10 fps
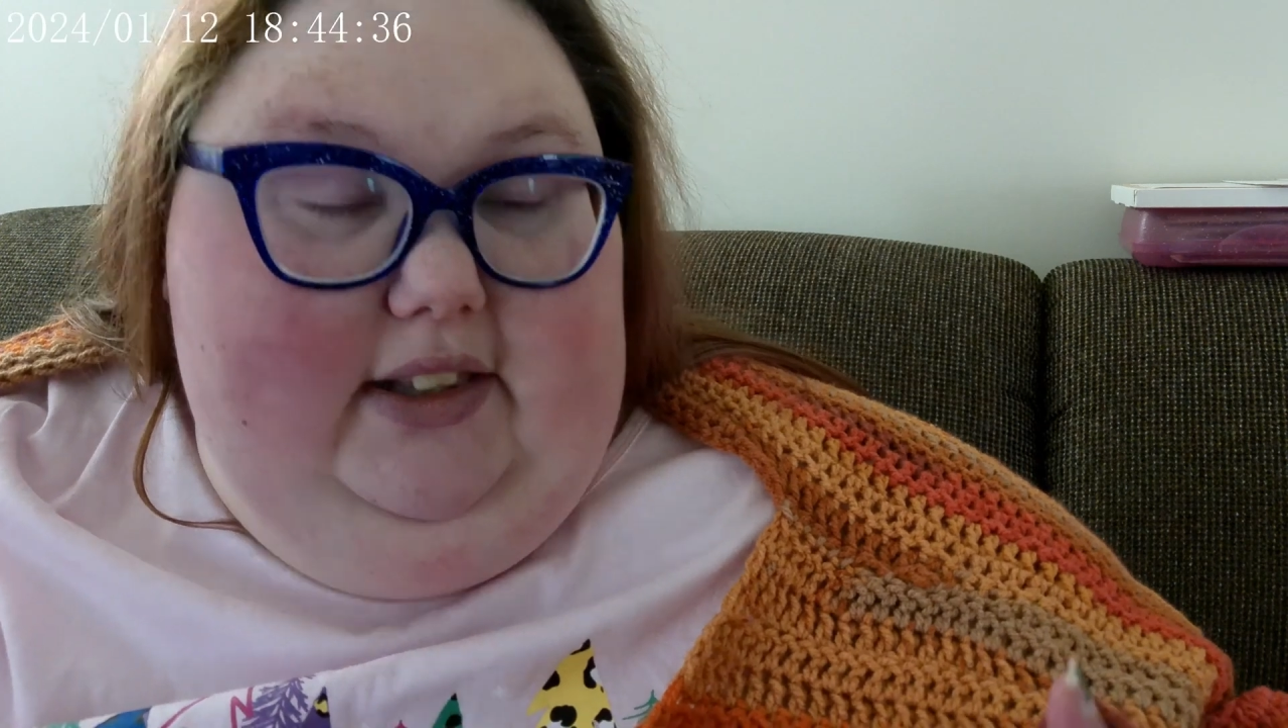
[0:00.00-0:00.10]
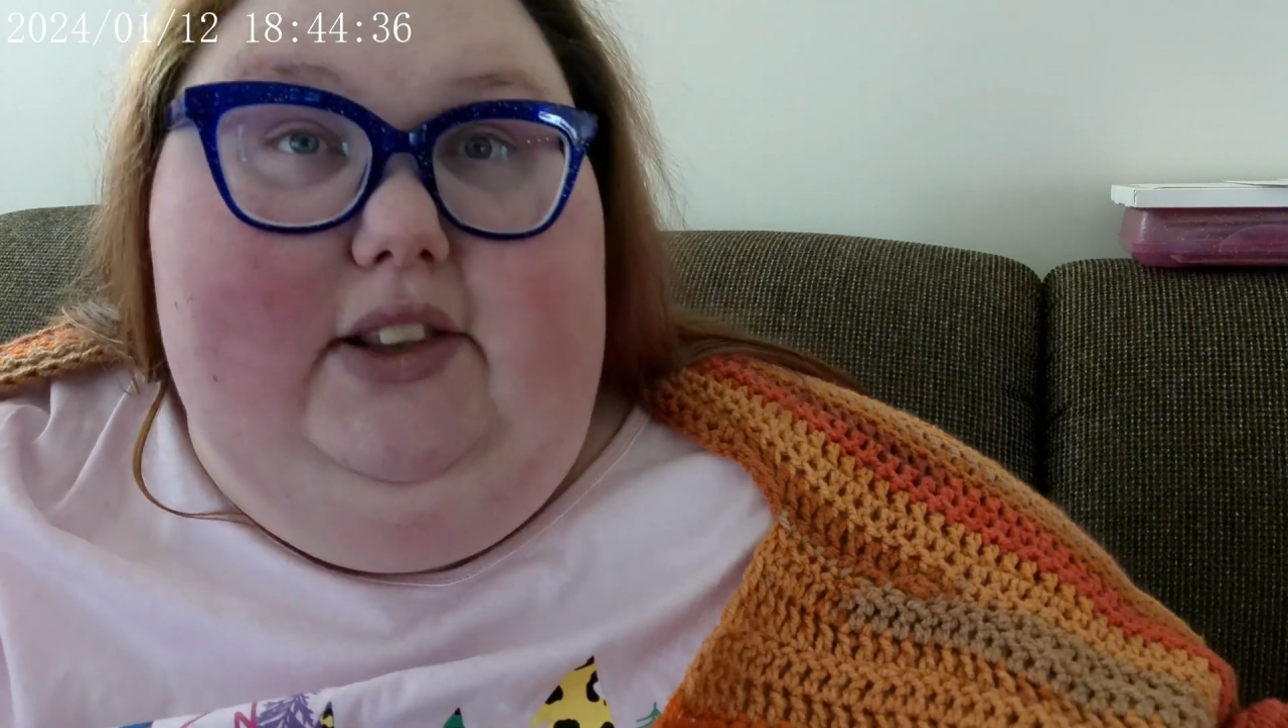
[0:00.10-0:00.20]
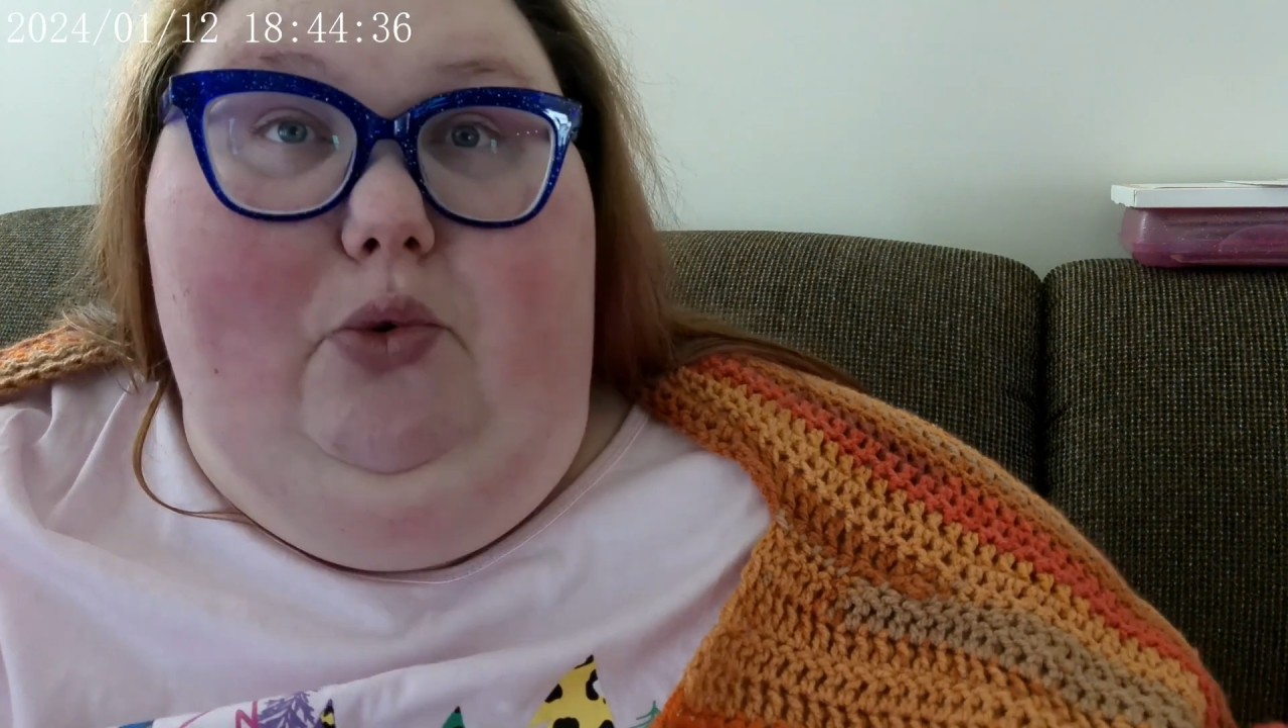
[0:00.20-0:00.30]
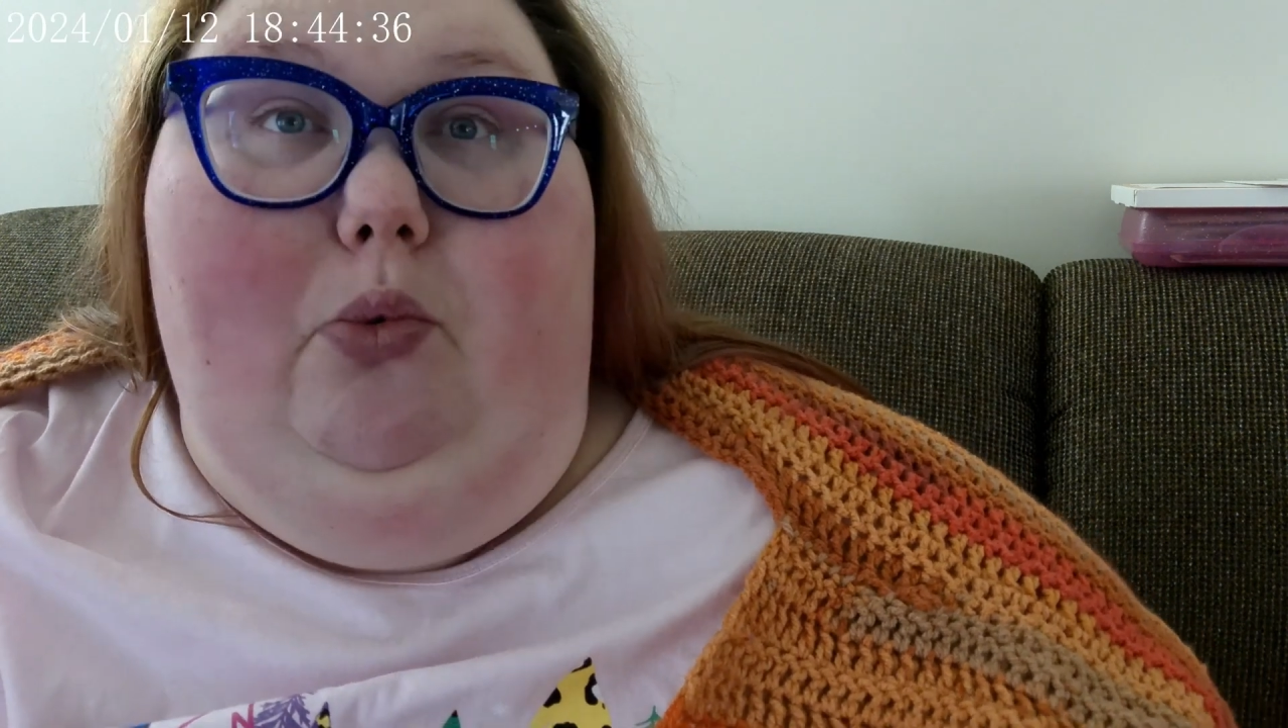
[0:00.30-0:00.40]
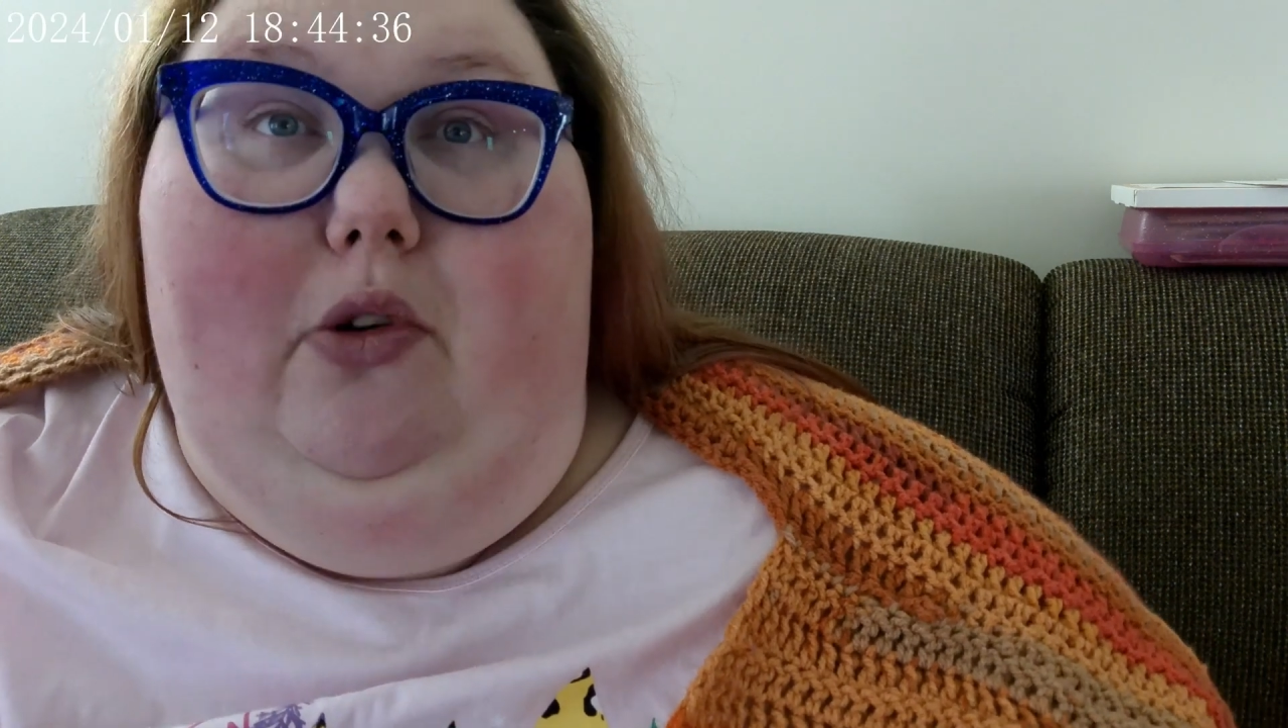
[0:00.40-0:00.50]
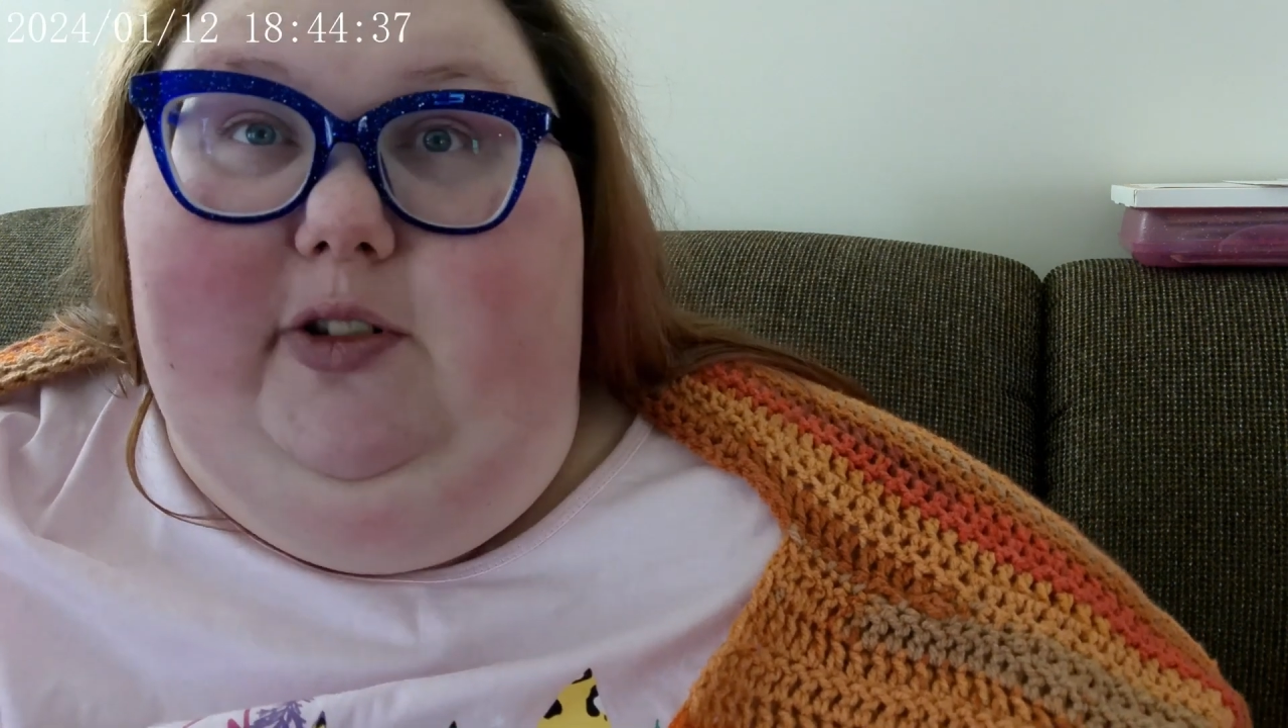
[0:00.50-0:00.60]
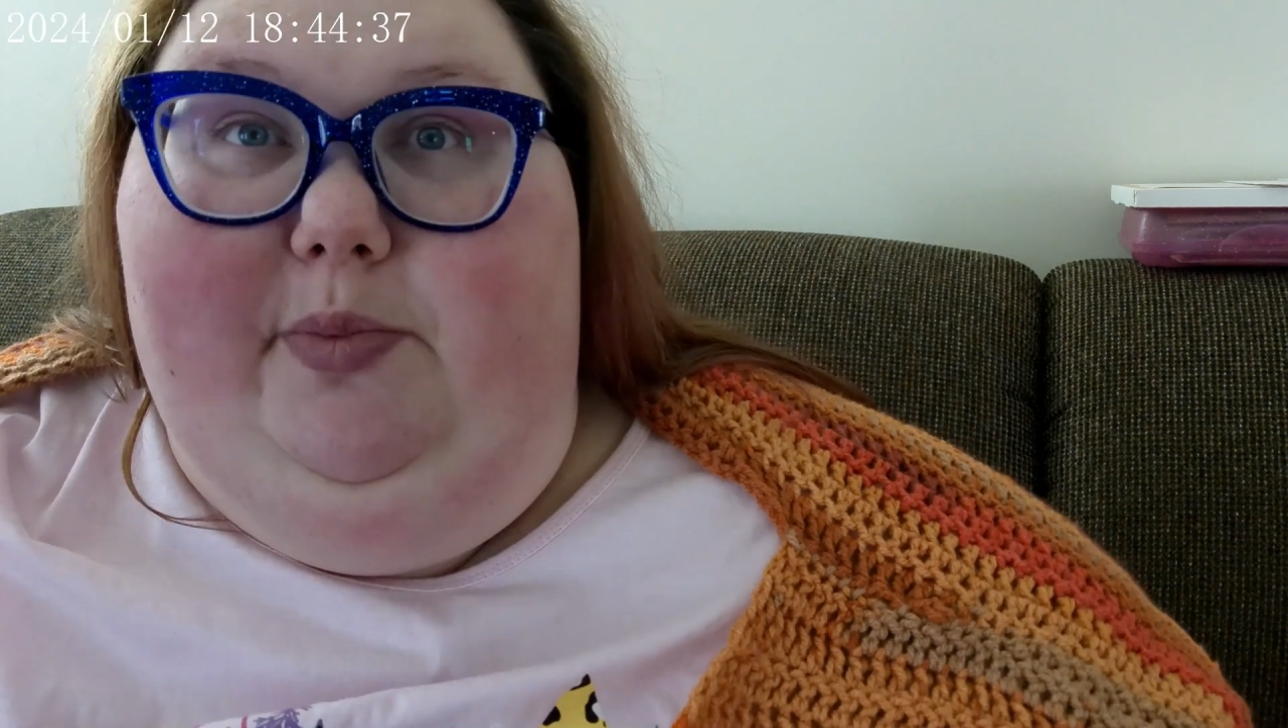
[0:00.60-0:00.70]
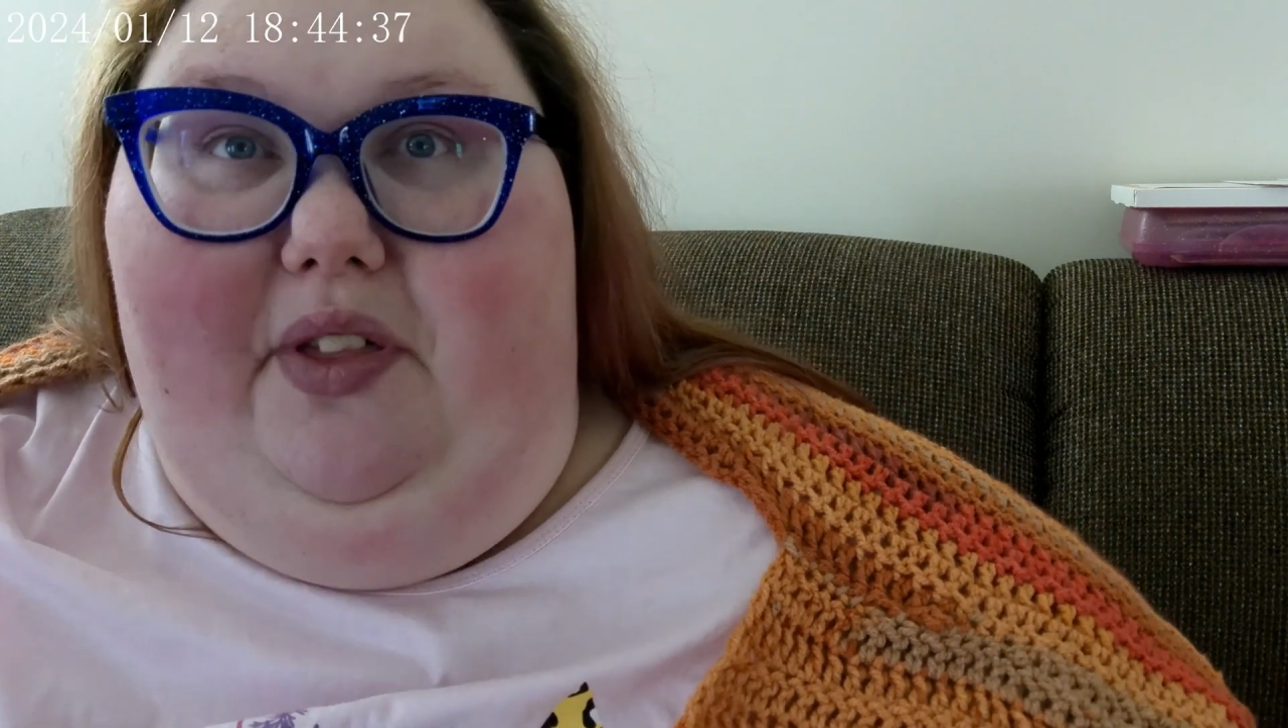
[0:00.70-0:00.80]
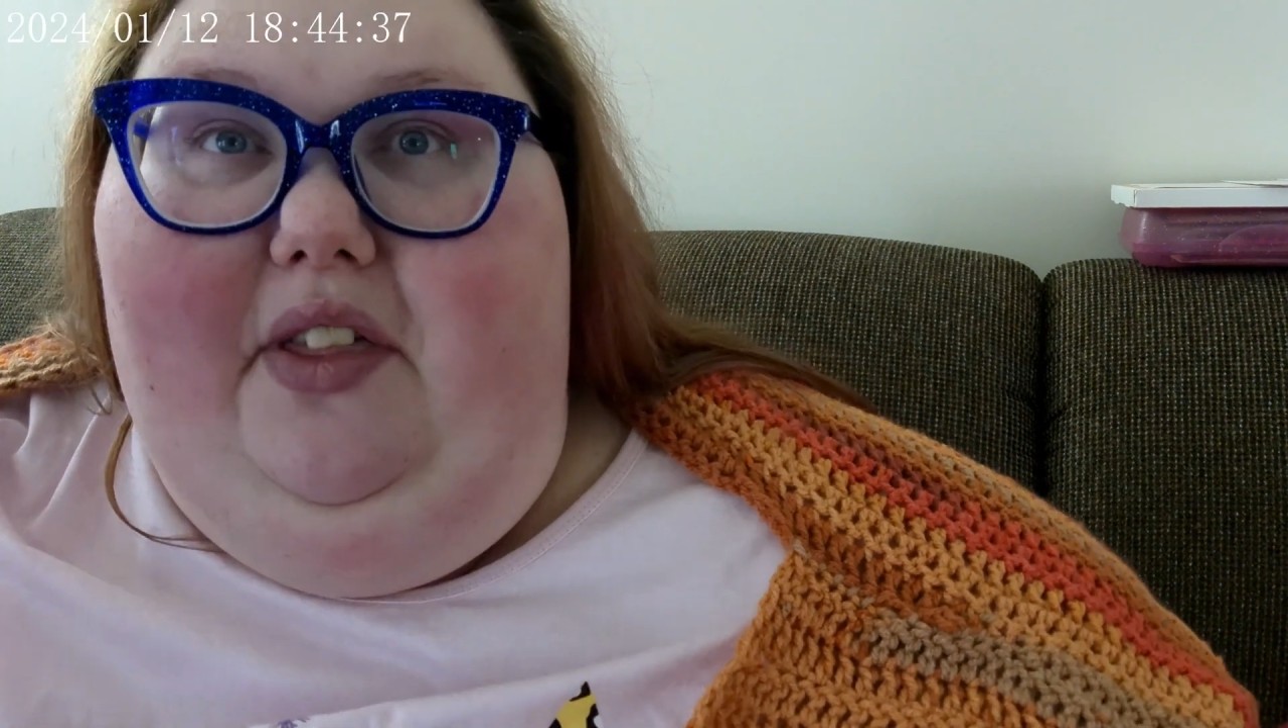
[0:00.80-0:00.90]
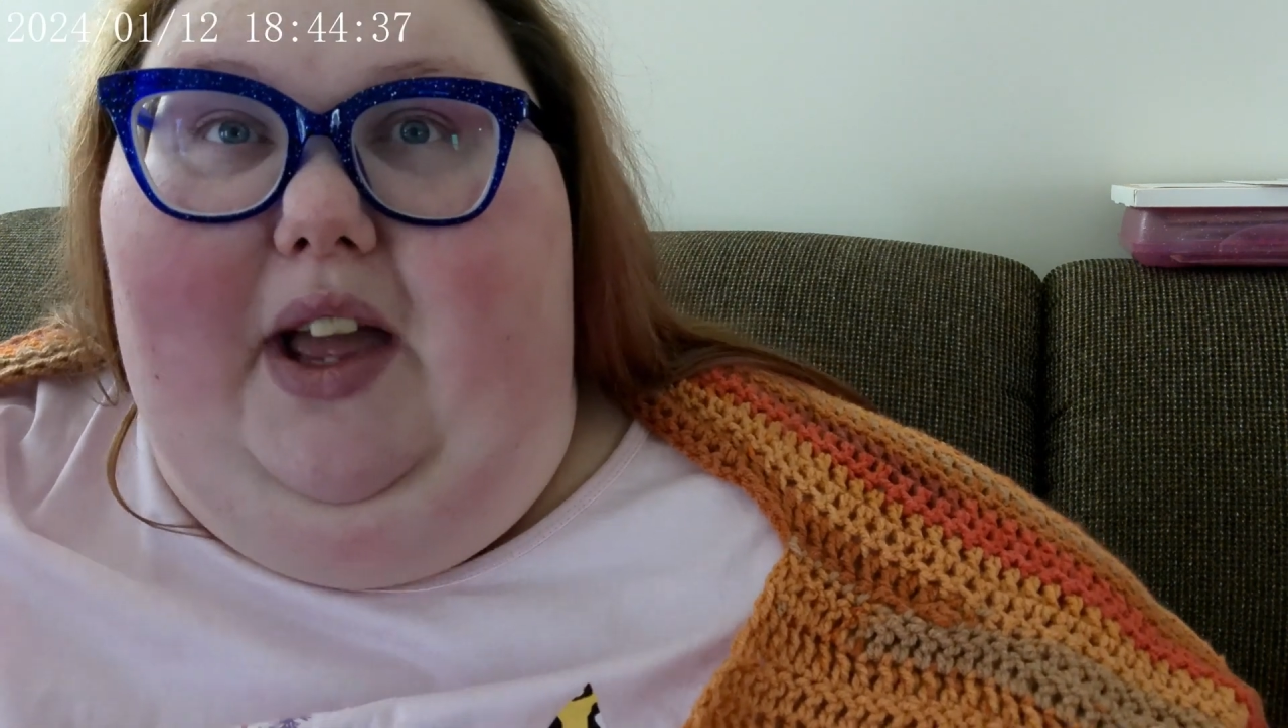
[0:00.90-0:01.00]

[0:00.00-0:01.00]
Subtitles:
the warmth